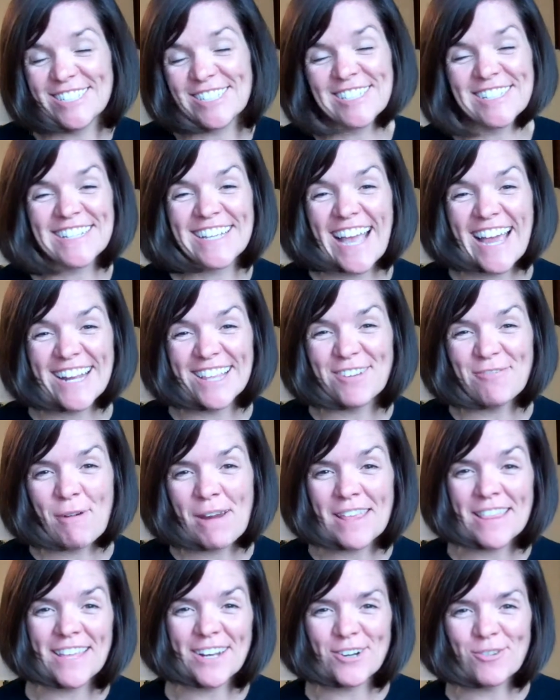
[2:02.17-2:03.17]
just kind of the
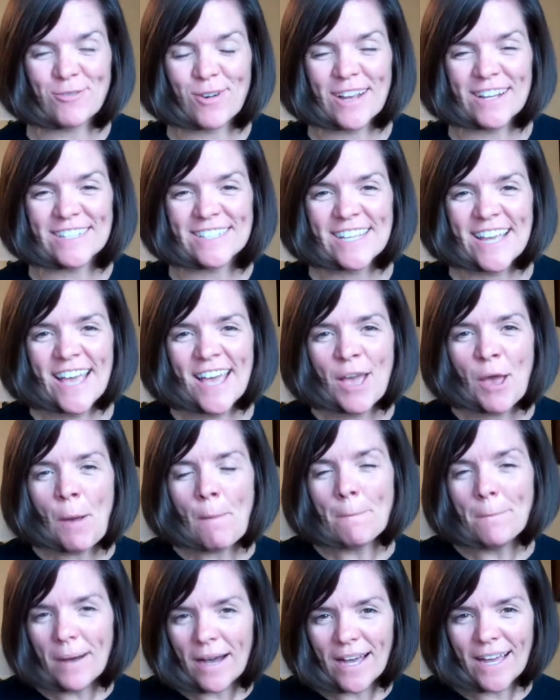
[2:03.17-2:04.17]
way that it runs.
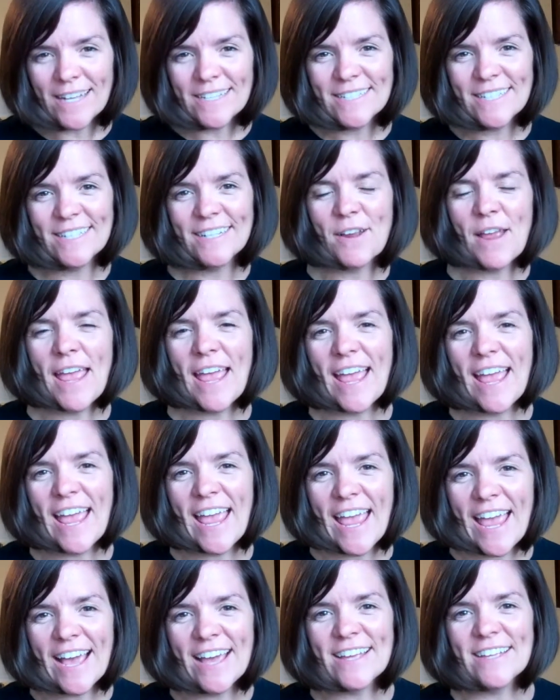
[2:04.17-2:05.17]
But
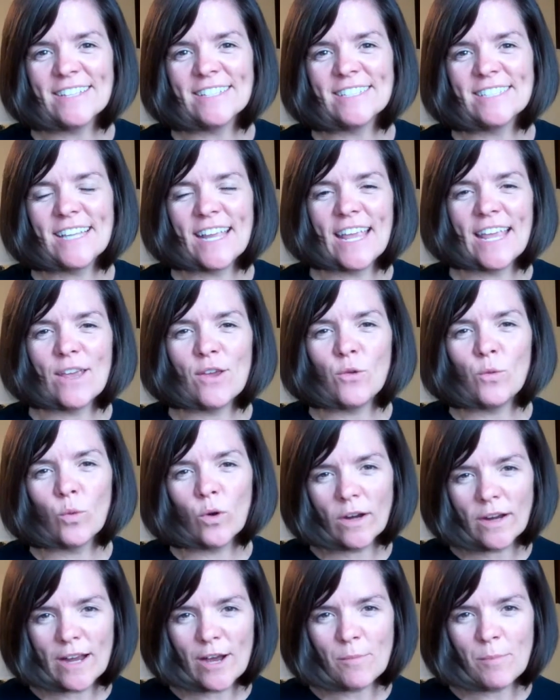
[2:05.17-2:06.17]
as a
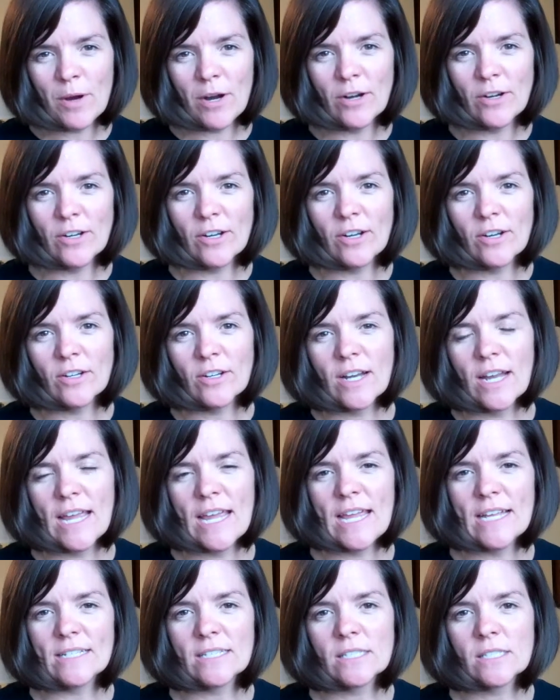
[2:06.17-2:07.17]
workout partner,
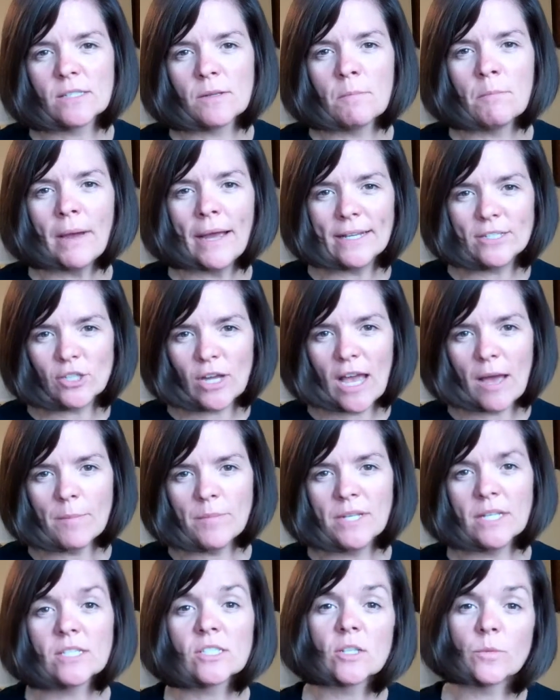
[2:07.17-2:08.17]
it's my
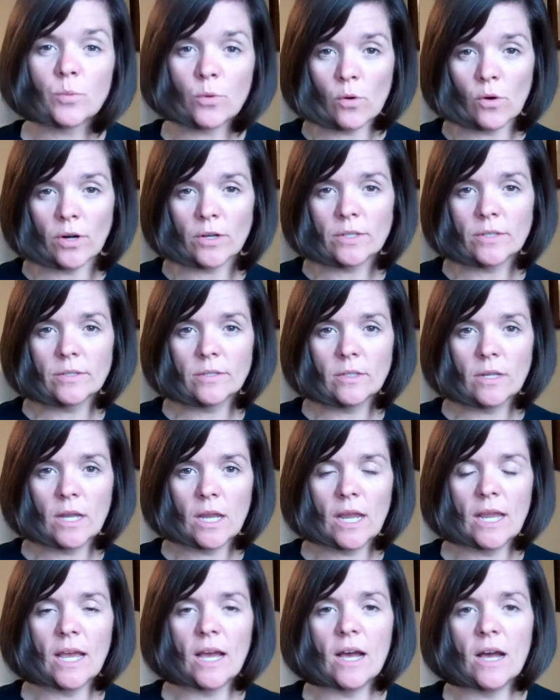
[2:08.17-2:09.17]
job to support.
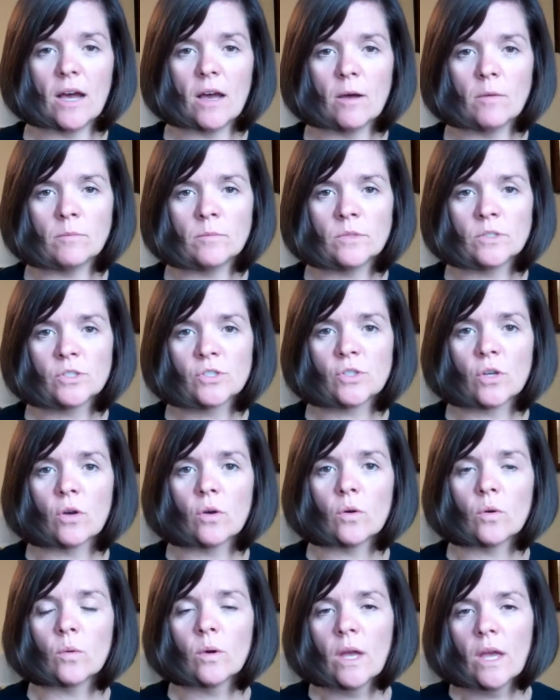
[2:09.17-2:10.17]
Um,
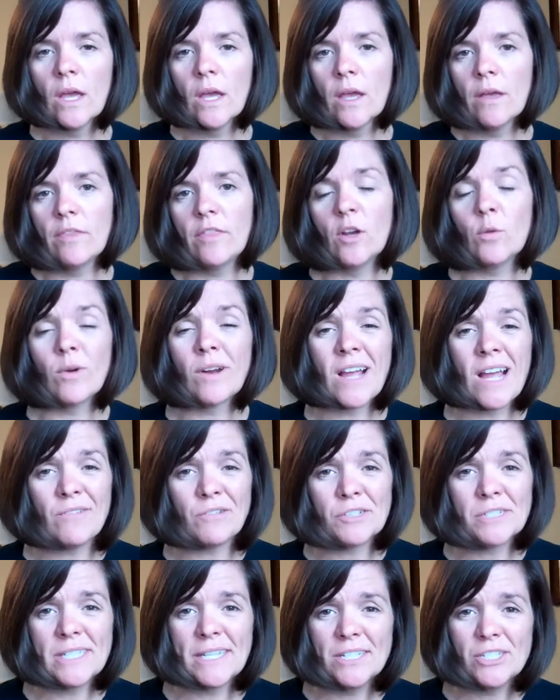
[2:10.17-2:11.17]
so there were
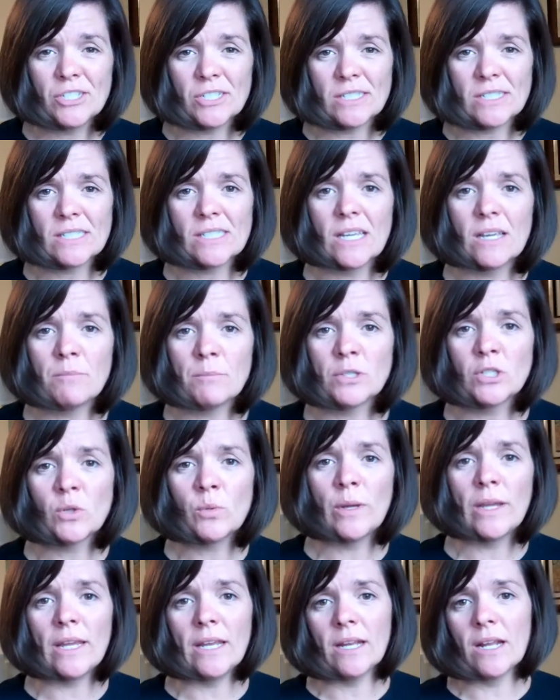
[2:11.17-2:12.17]
conversations in
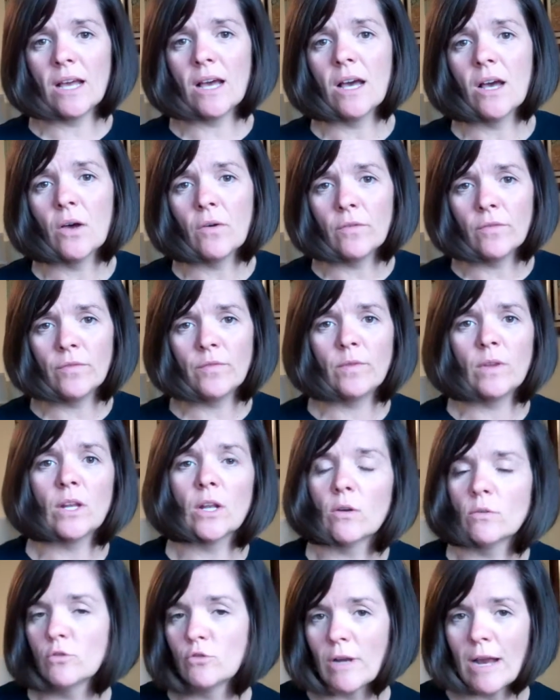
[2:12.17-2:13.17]
between of, you
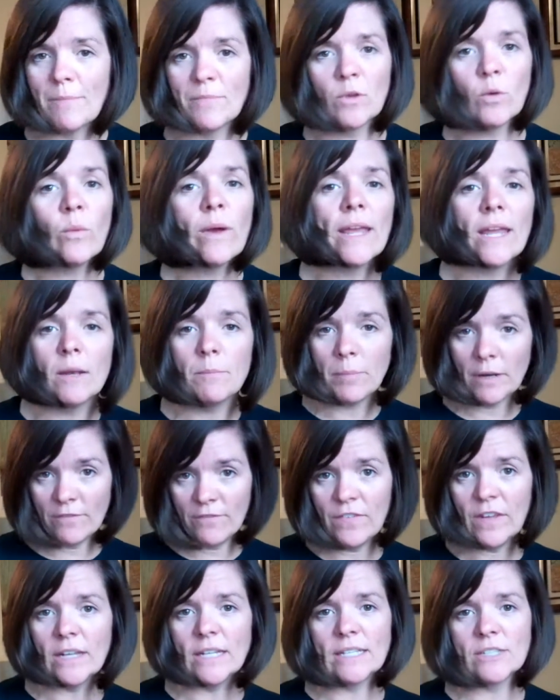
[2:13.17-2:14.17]
know, drop the weight, but
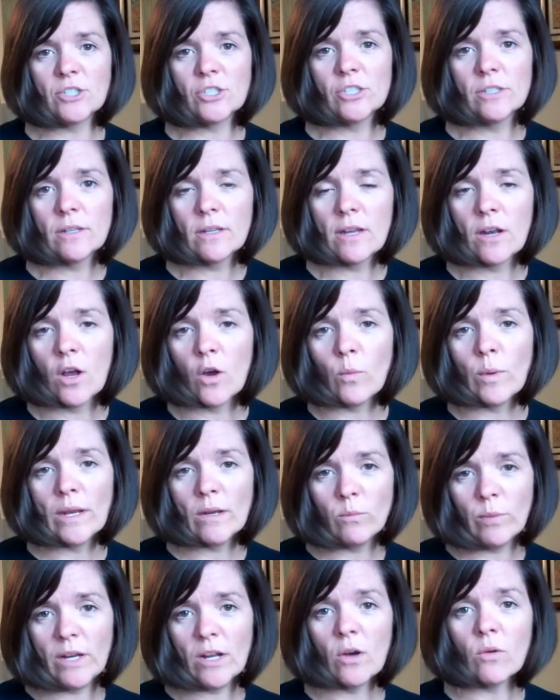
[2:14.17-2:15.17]
finish. You know,
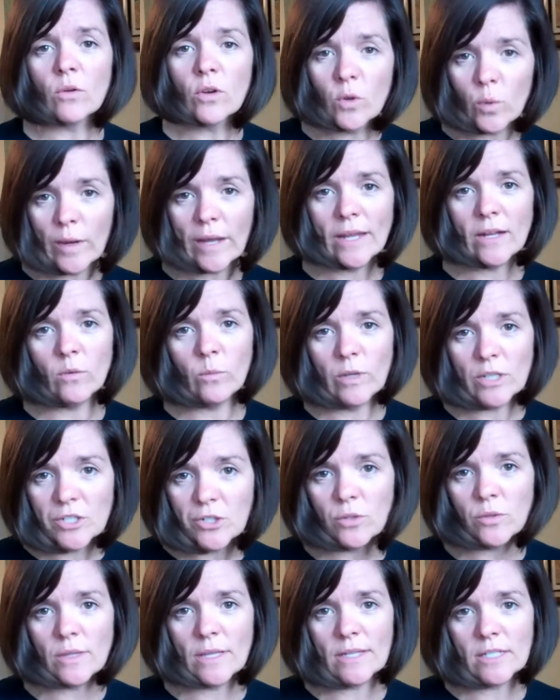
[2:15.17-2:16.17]
we, we don't quit. We
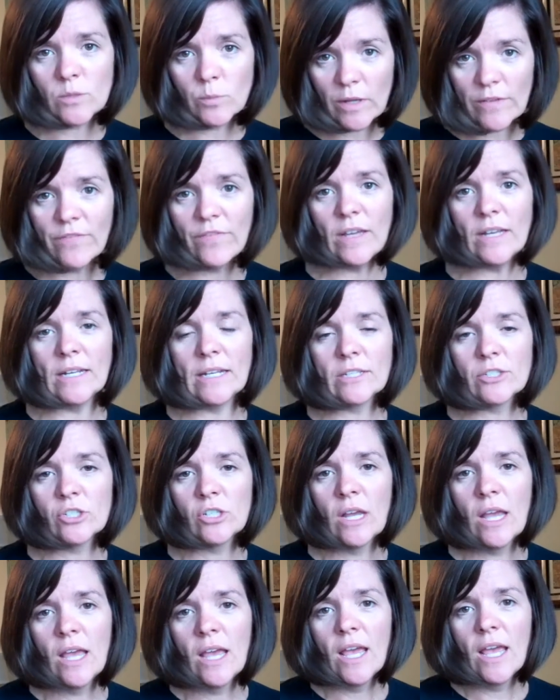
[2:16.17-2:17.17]
do this. We finish.